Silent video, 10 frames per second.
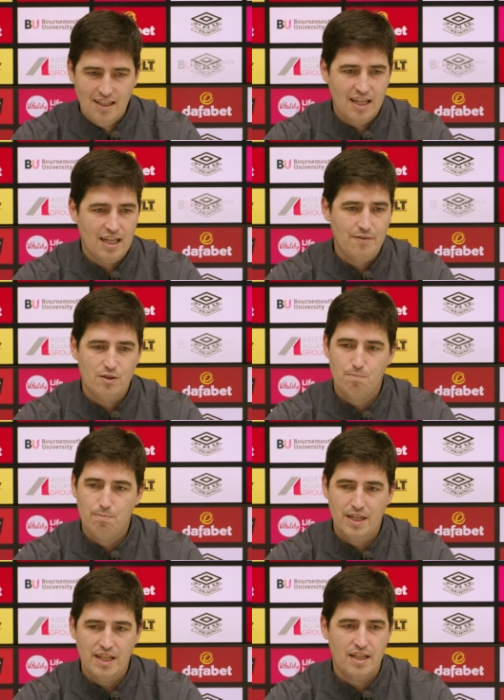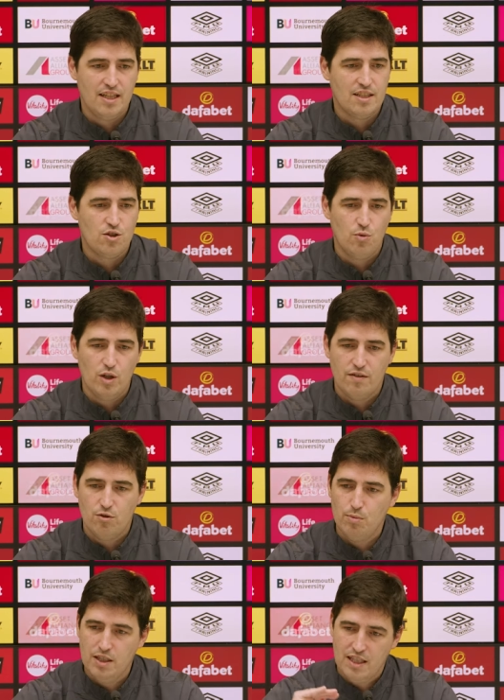I have it very clear. So we have
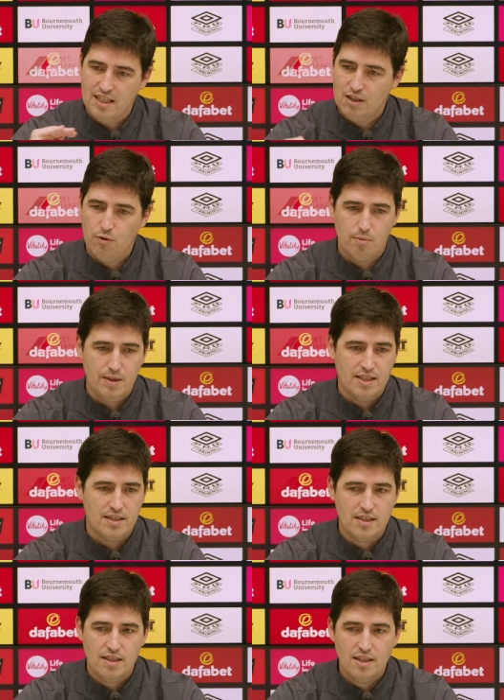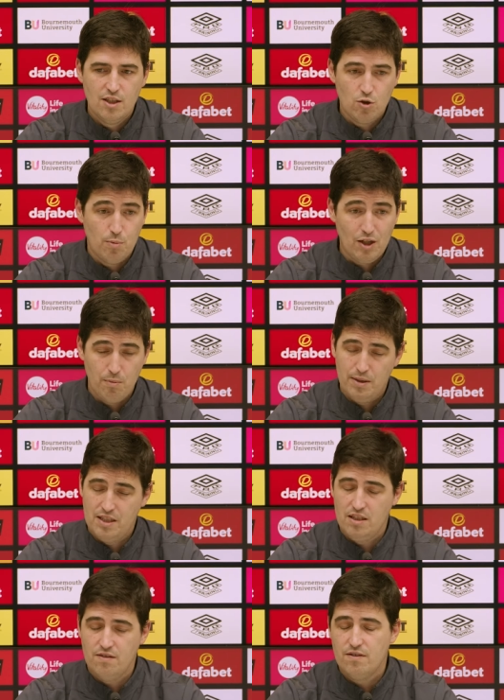to be at our best to be
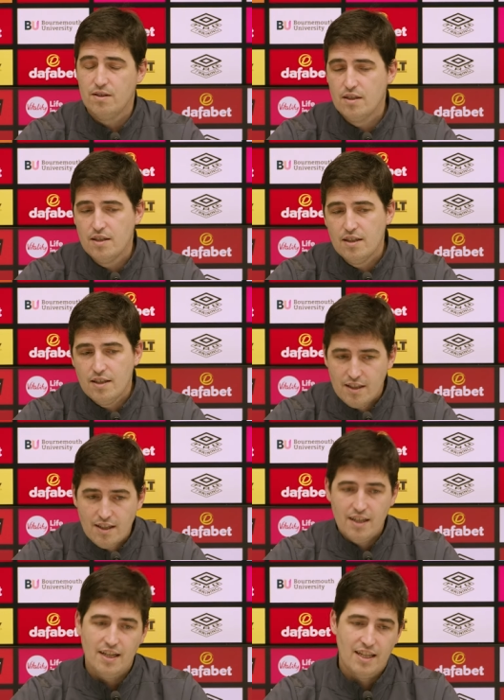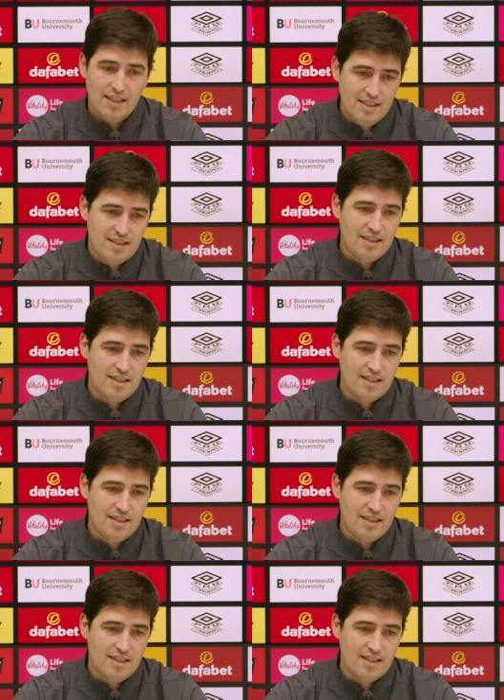competitive. And